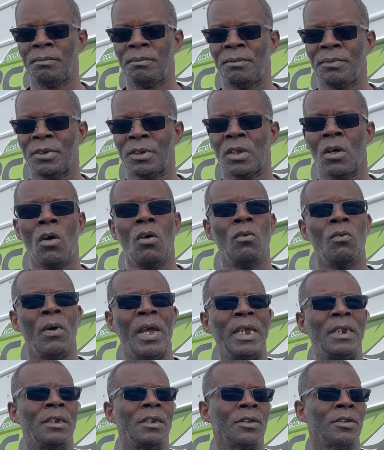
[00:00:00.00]
It's called
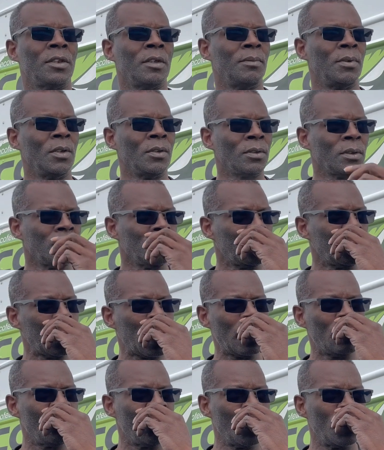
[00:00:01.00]
weight distribution. In
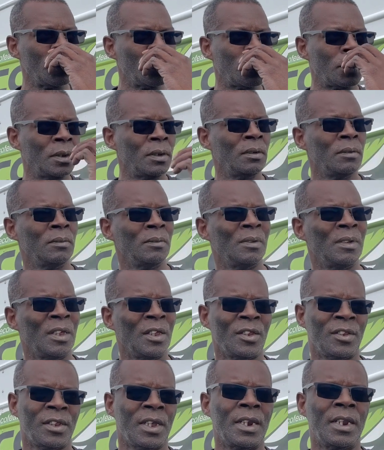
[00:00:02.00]
other words,
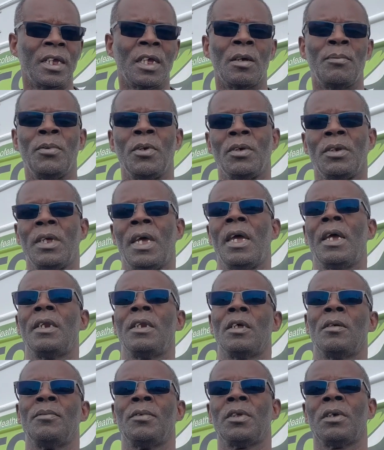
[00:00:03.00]
setting up your
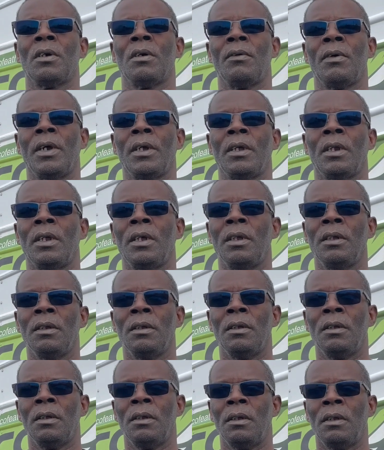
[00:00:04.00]
tandems correctly
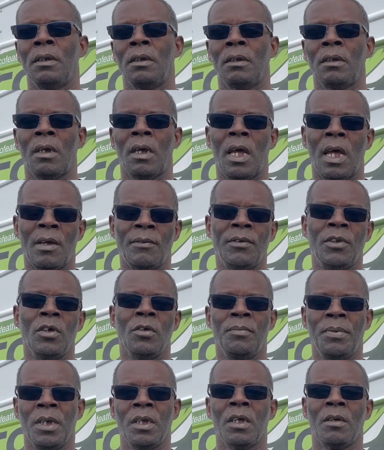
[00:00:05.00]
after you
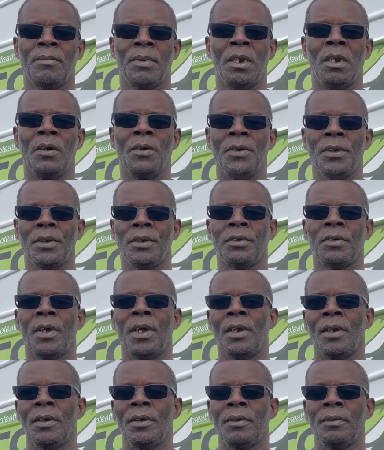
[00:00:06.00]
pick up a loaded
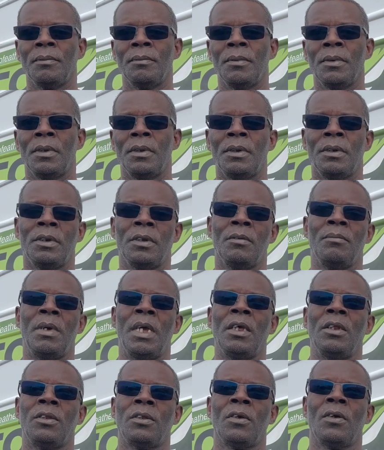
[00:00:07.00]
trailer to
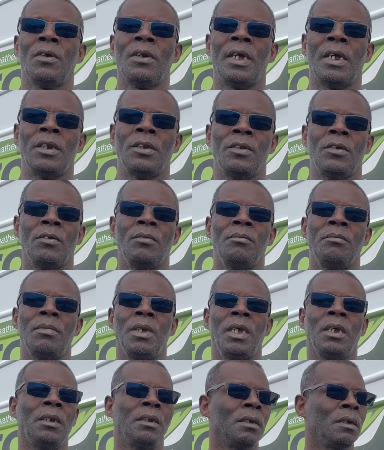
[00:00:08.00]
make sure that you
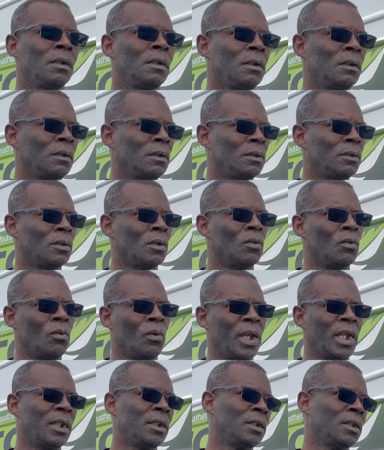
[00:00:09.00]
meet the
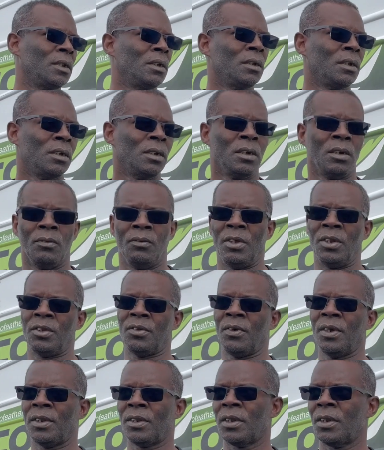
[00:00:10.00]
weight
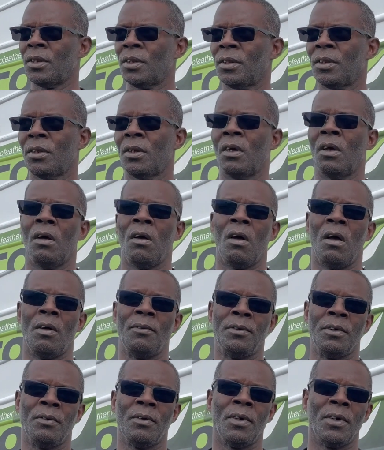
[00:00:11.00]
restrictions
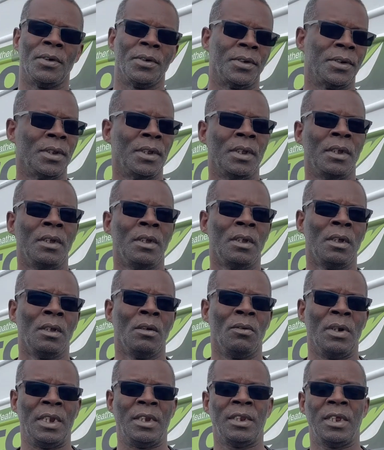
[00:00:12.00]
of the road,
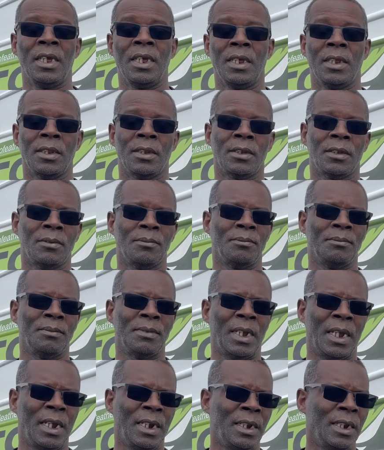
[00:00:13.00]
which is
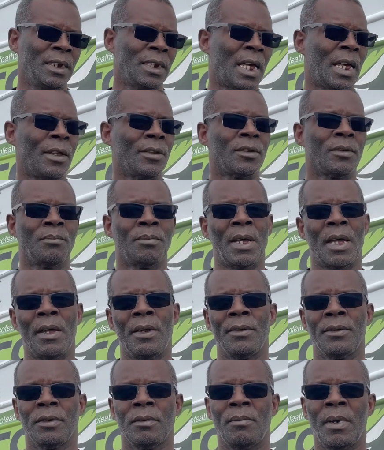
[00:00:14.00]
80,000
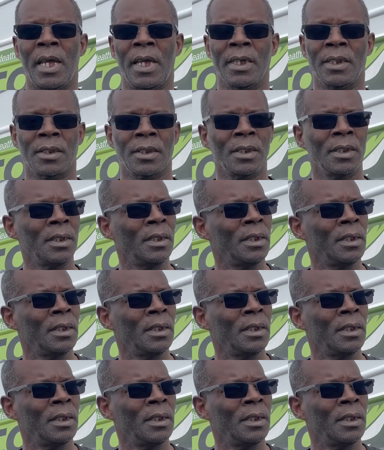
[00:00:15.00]
pounds max